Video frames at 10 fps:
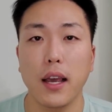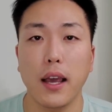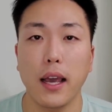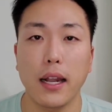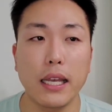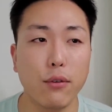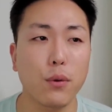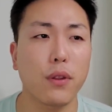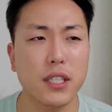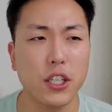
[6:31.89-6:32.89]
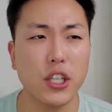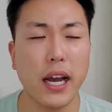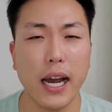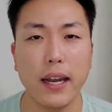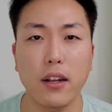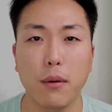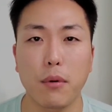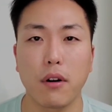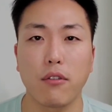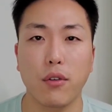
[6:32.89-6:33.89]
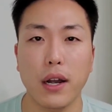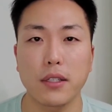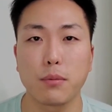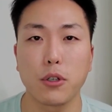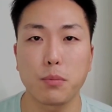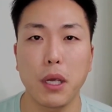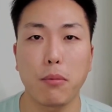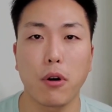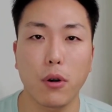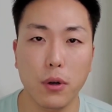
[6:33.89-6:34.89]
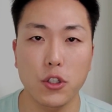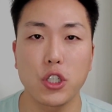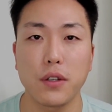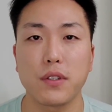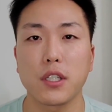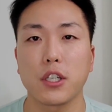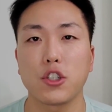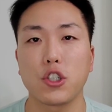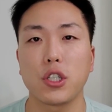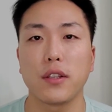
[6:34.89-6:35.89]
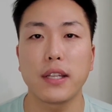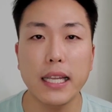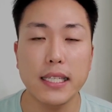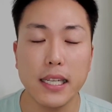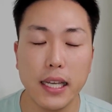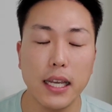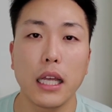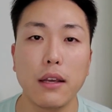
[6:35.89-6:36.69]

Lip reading: And even with such a high number of grafts, most people aren't going to achieve such good density.